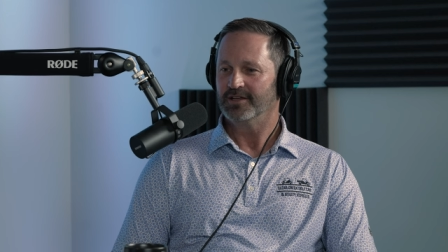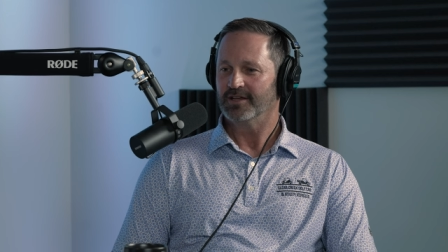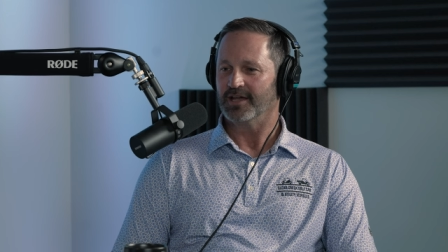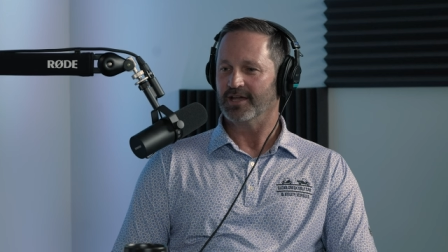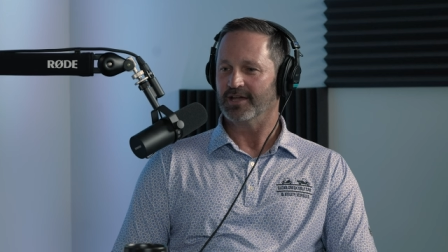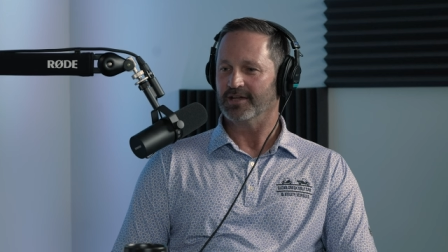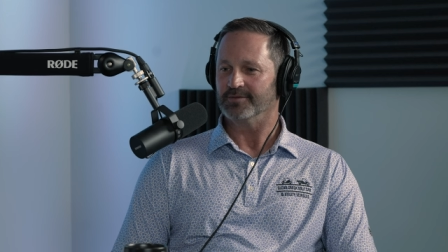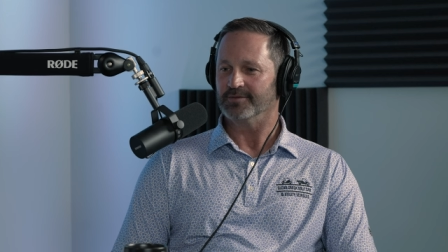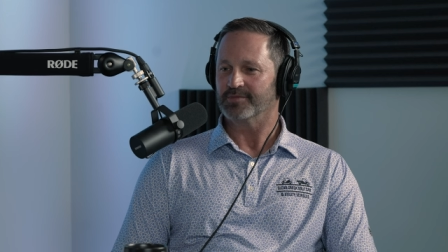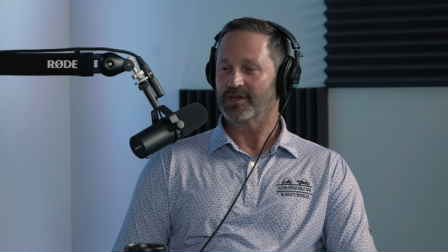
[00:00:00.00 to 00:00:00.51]

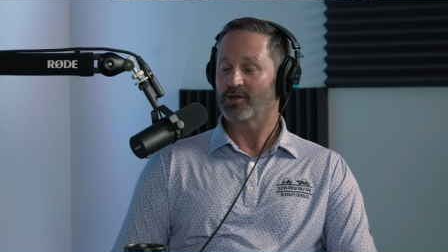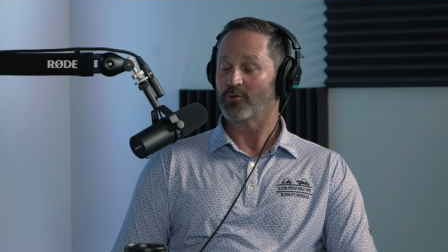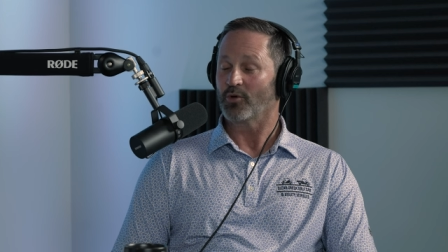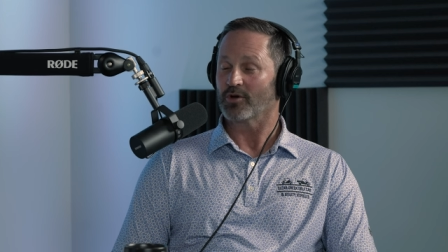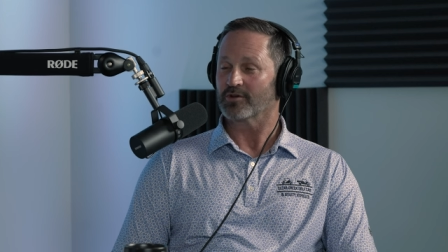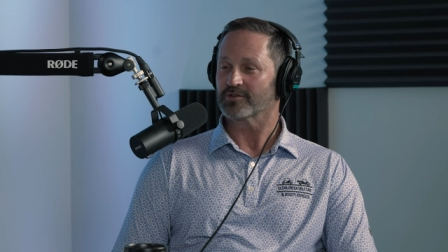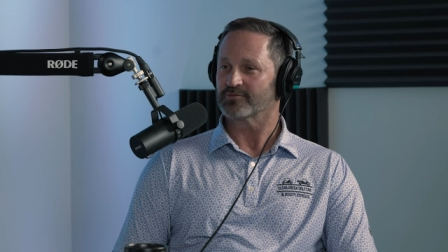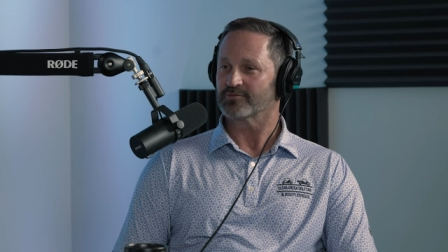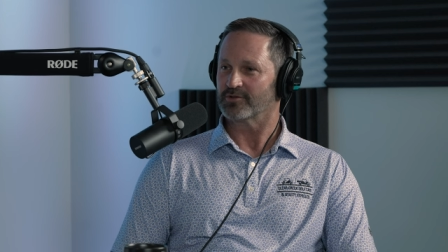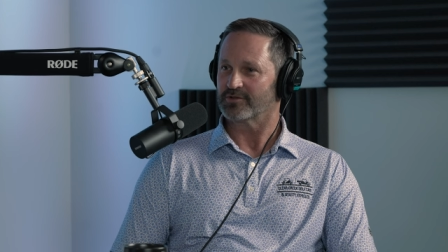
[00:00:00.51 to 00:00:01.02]
um, he
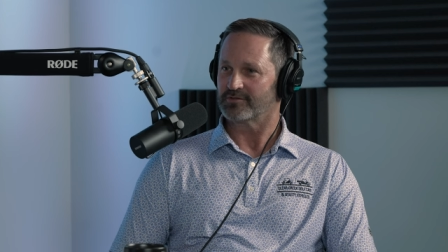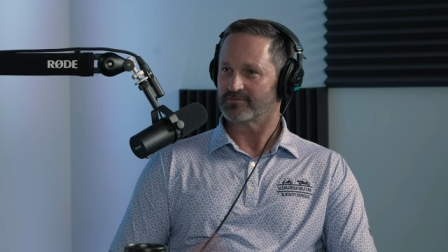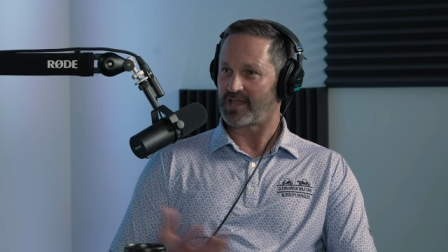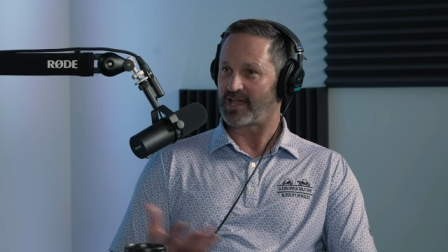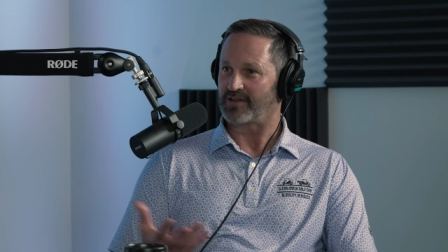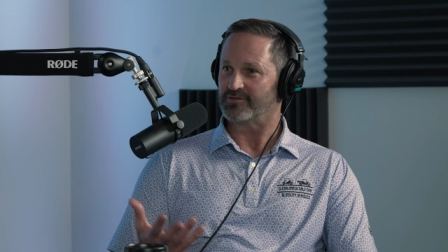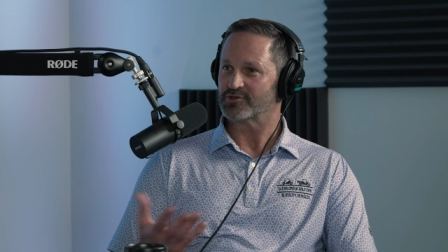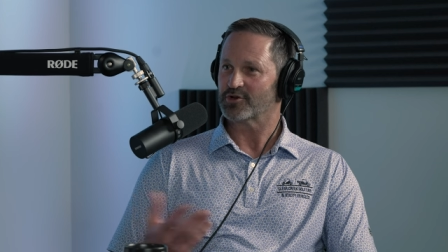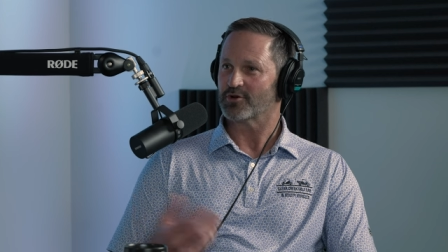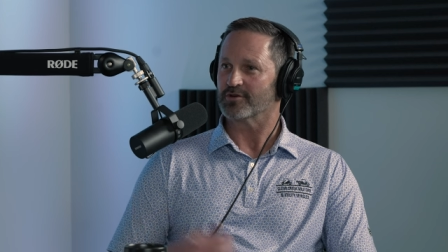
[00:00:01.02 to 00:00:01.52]
works with
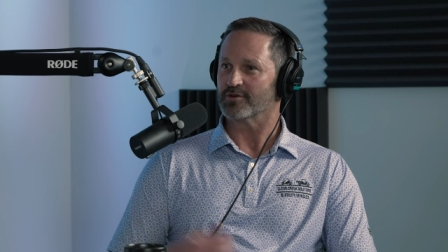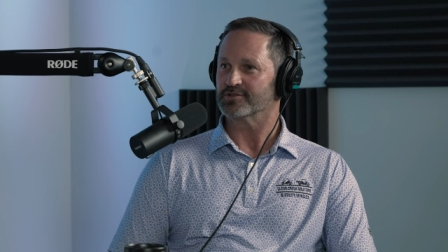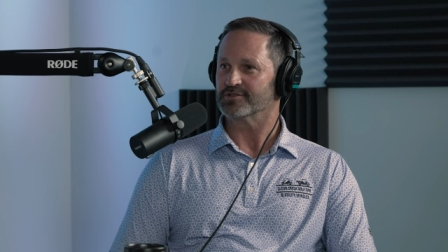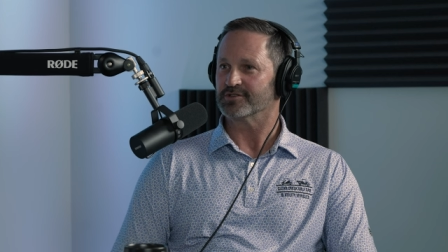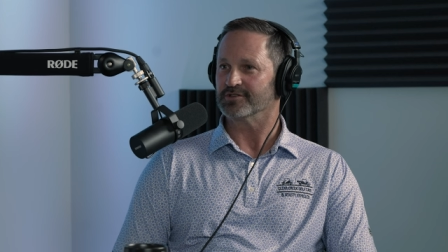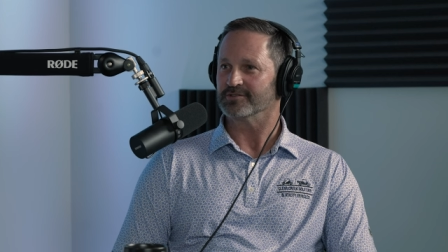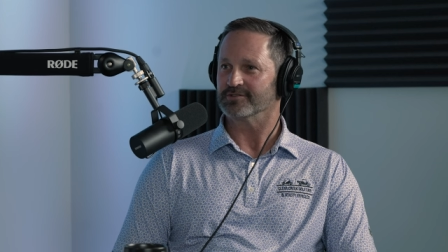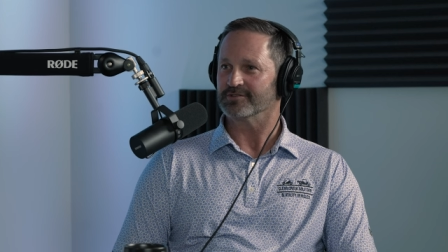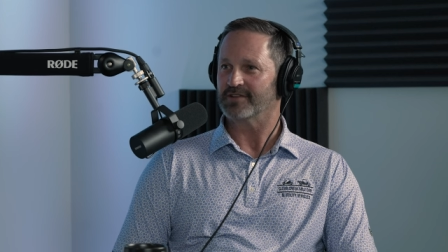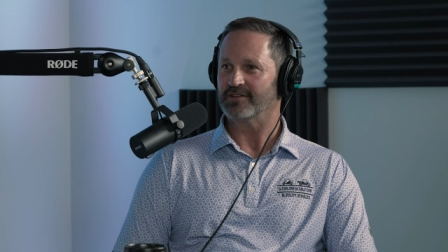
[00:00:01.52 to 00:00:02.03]
Life Church,
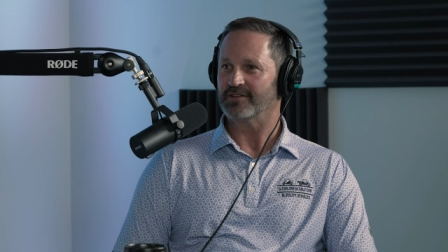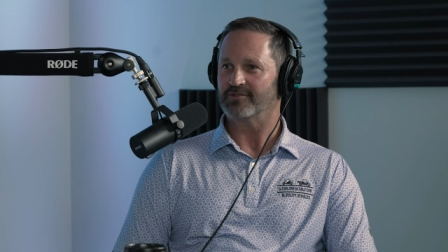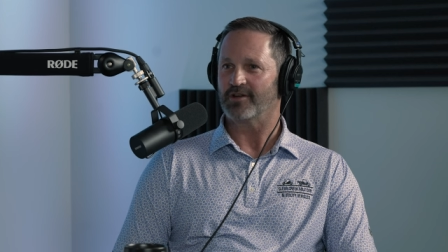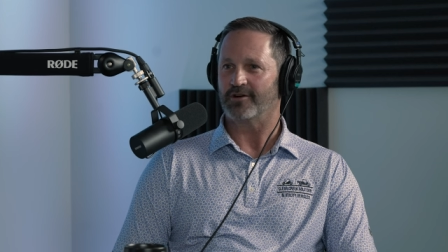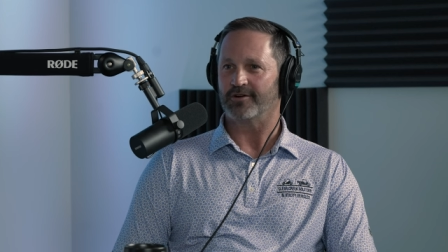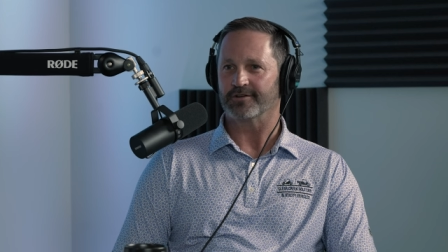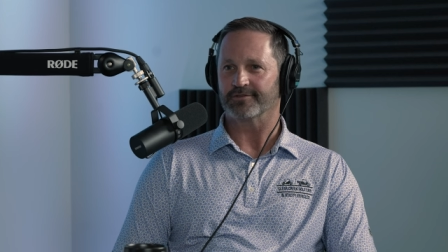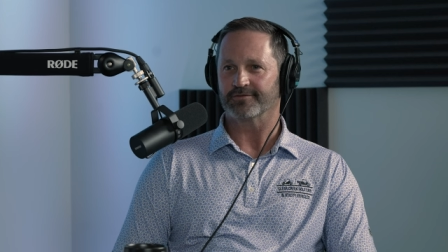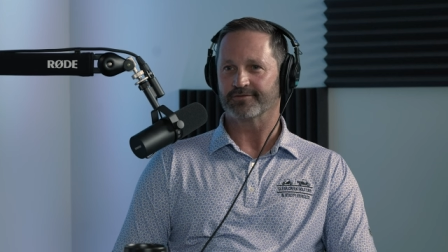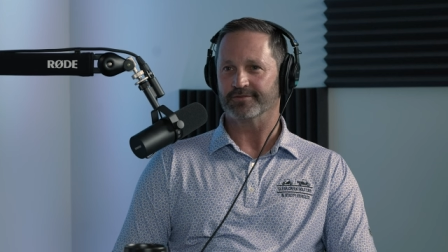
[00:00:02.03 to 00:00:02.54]
and they've mm
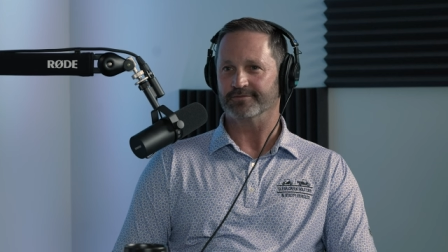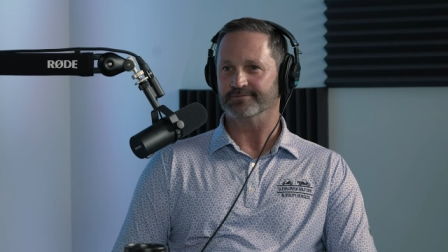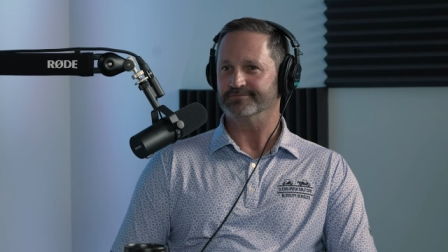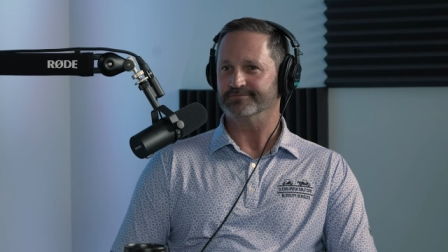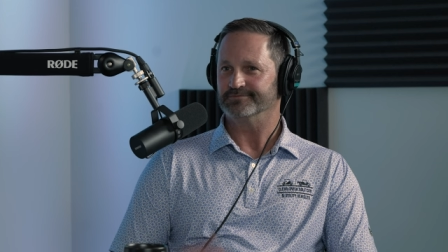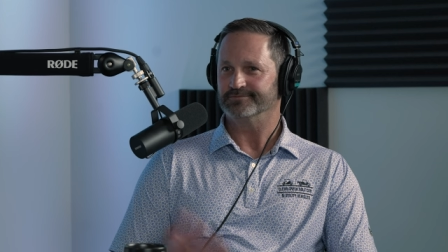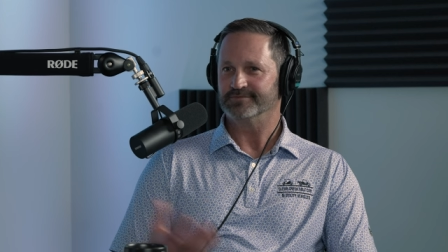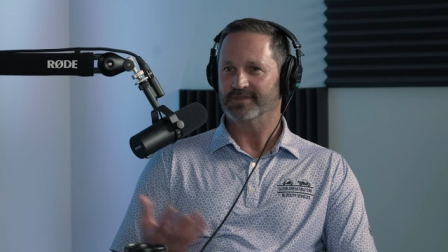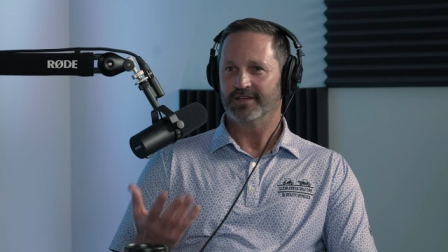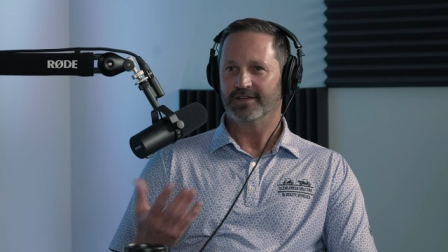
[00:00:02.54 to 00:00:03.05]
-hmm. gone from
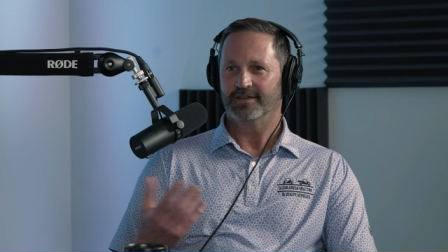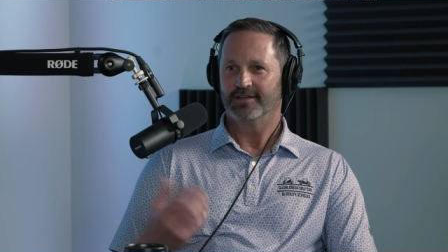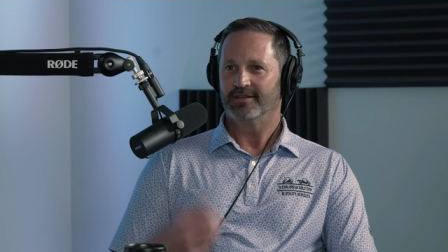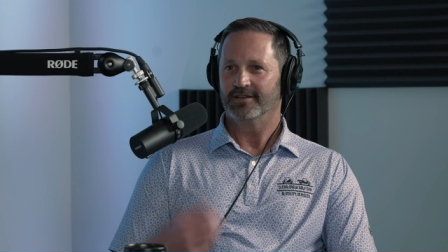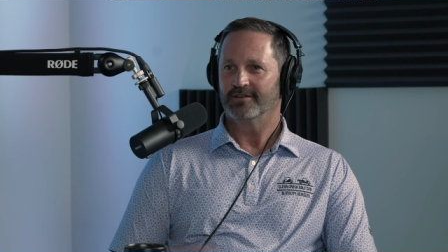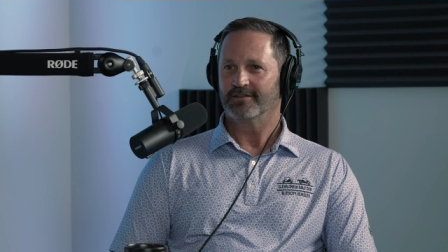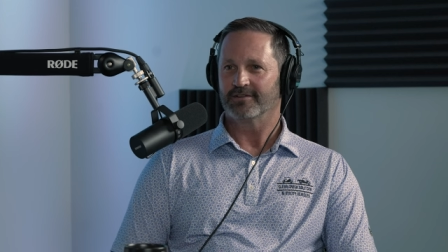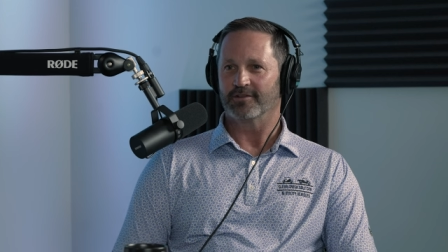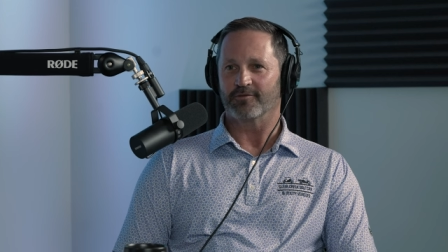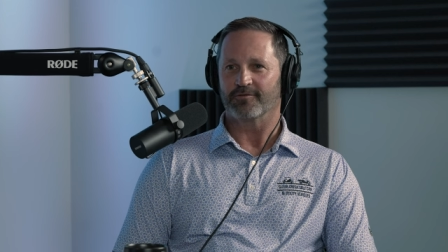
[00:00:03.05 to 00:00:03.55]

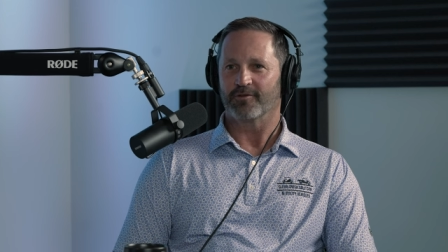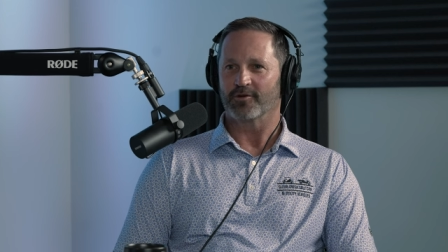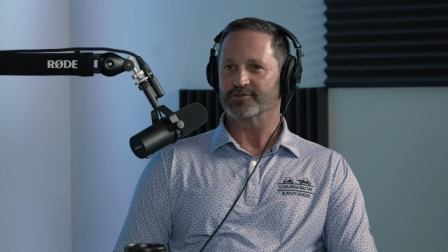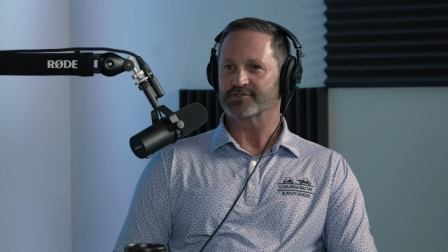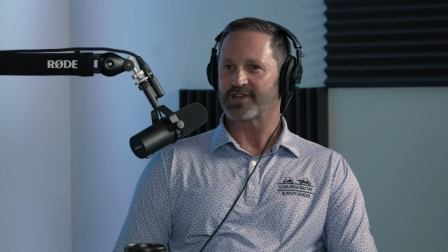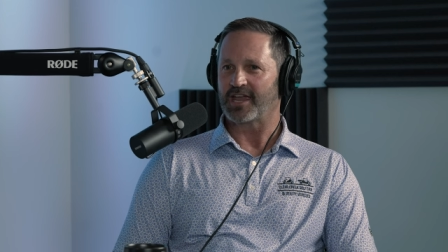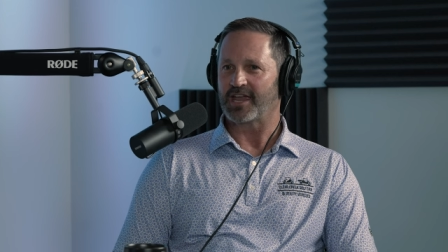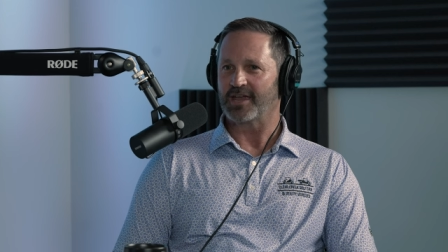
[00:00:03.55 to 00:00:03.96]
their first